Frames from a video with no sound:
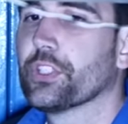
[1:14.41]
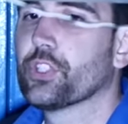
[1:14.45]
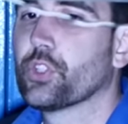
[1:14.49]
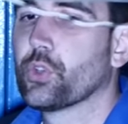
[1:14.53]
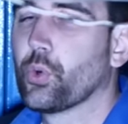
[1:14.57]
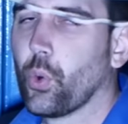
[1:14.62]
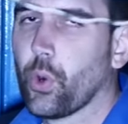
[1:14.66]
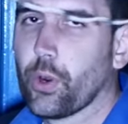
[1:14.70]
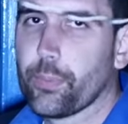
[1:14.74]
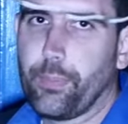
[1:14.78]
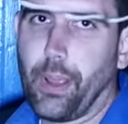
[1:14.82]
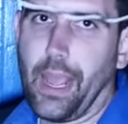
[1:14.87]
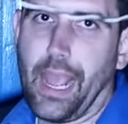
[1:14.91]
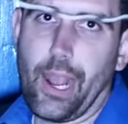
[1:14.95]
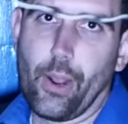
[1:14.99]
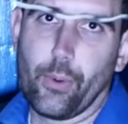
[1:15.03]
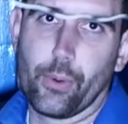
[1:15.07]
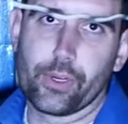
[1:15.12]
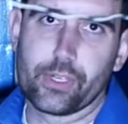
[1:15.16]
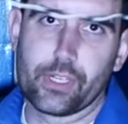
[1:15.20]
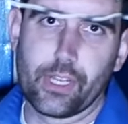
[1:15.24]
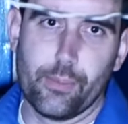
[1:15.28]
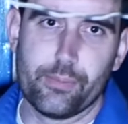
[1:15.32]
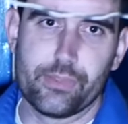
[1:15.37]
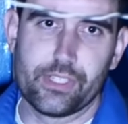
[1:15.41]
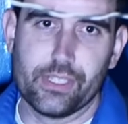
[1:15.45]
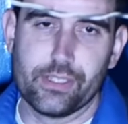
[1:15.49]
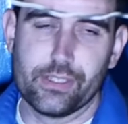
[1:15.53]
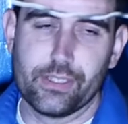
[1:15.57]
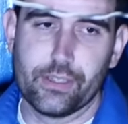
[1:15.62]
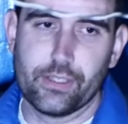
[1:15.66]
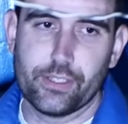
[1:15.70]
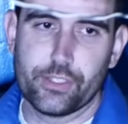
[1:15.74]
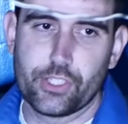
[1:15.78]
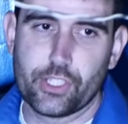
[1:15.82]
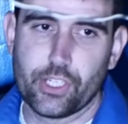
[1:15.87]
shore power comes
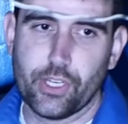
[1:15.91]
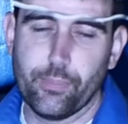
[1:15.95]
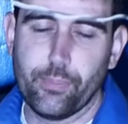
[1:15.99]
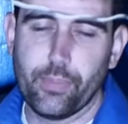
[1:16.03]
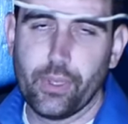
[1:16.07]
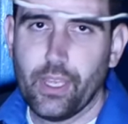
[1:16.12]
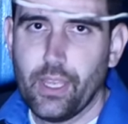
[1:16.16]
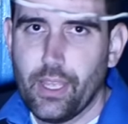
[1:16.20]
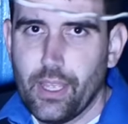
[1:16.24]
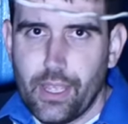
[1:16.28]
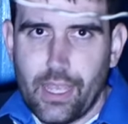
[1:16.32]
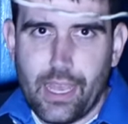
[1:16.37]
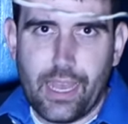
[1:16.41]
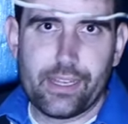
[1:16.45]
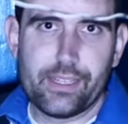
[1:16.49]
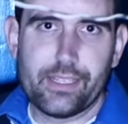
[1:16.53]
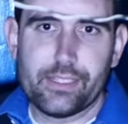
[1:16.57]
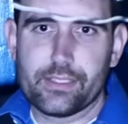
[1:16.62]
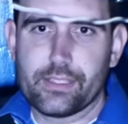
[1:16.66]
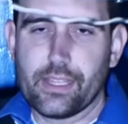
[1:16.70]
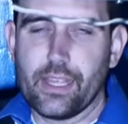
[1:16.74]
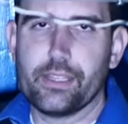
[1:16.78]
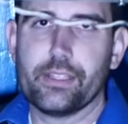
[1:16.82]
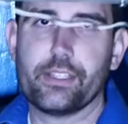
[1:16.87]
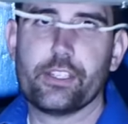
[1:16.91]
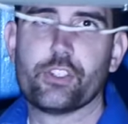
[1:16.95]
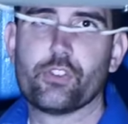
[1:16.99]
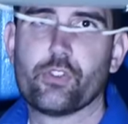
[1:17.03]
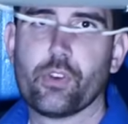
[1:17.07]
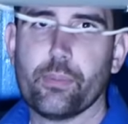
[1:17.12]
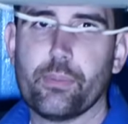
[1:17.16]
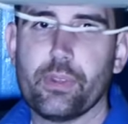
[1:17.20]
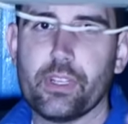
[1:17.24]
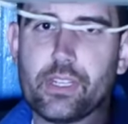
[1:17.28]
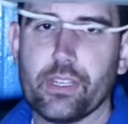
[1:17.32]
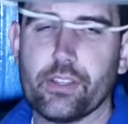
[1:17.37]
into the ship and is then
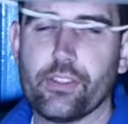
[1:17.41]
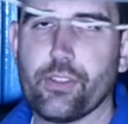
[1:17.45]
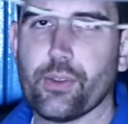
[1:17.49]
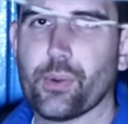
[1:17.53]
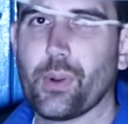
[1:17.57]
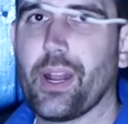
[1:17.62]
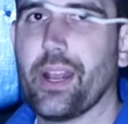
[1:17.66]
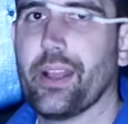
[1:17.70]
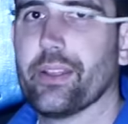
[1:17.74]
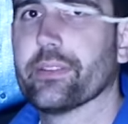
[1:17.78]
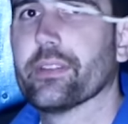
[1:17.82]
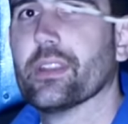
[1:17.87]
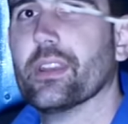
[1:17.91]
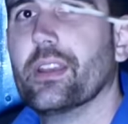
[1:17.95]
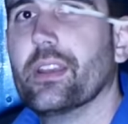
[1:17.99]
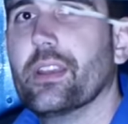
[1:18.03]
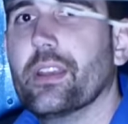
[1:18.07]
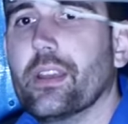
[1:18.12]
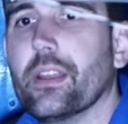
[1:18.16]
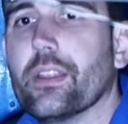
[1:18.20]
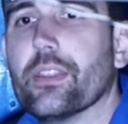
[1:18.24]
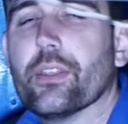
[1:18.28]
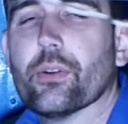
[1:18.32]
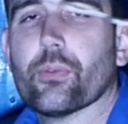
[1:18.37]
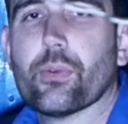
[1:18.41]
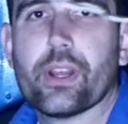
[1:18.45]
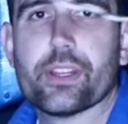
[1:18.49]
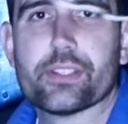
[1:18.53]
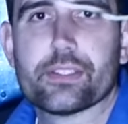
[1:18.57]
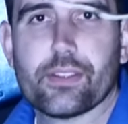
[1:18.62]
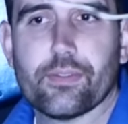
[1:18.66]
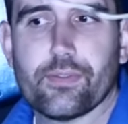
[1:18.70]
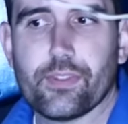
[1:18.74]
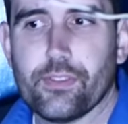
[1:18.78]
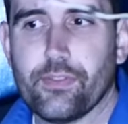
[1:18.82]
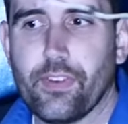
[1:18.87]
distributed throughout the
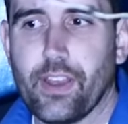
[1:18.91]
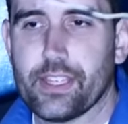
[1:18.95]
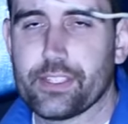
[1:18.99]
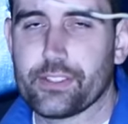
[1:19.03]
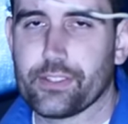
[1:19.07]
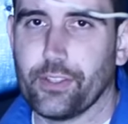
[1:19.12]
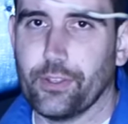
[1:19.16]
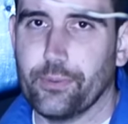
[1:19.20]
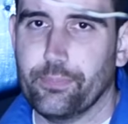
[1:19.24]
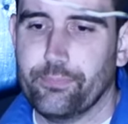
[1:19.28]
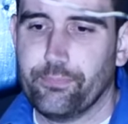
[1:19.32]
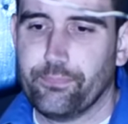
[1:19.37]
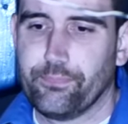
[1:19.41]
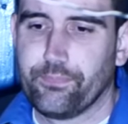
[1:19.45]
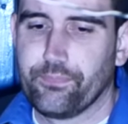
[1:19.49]
rest of the vessel.